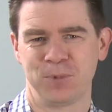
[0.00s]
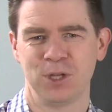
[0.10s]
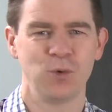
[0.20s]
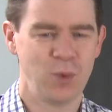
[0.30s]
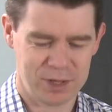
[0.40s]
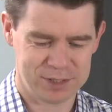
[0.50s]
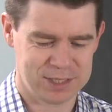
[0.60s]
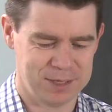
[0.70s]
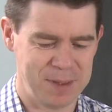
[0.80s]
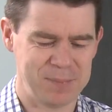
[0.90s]
You know, whether
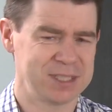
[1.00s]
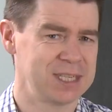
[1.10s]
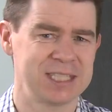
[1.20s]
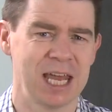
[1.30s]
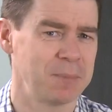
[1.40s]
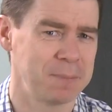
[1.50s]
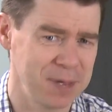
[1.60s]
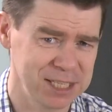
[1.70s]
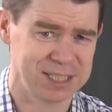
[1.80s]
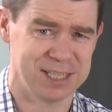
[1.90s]
it's maybe it's to set up a
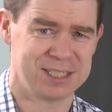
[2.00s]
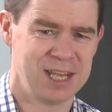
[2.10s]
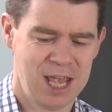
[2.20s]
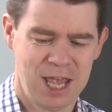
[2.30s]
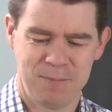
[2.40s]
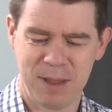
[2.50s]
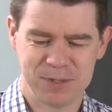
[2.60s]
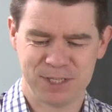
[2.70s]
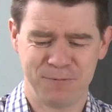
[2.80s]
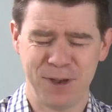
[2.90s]
business,
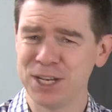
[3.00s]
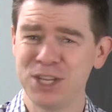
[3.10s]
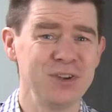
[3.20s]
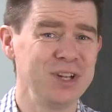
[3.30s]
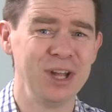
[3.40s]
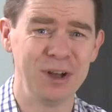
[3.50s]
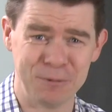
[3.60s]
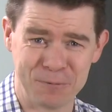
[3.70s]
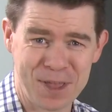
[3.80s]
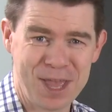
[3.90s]
maybe it's to find a new
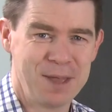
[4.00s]
love,